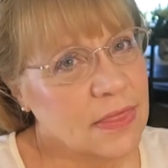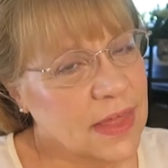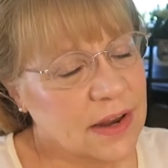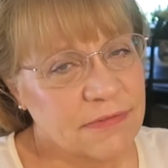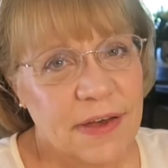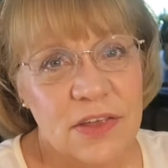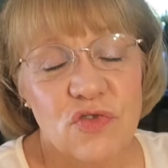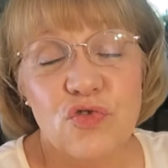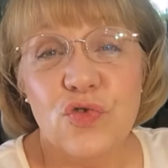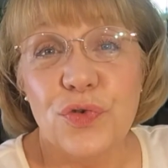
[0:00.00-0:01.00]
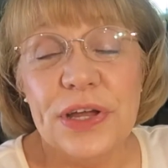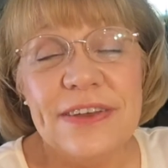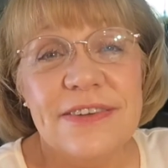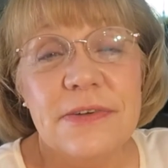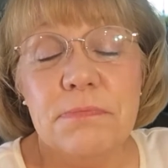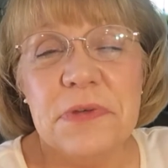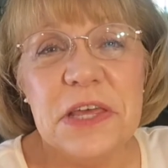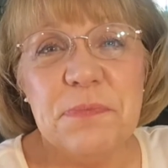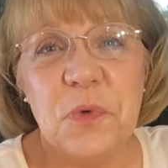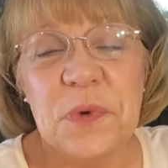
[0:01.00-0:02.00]
that if I treat
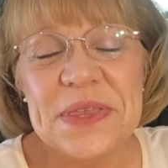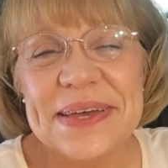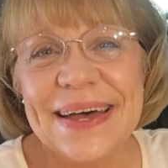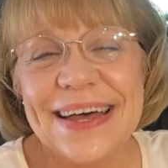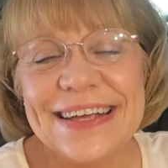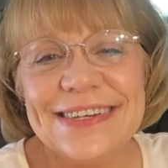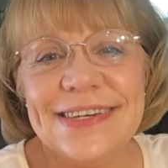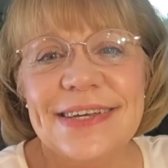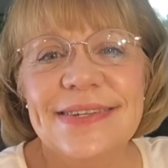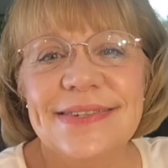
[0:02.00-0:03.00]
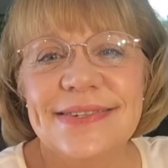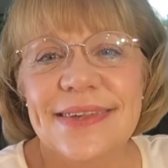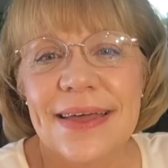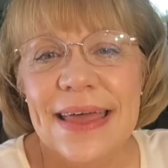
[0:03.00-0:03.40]
people with kindness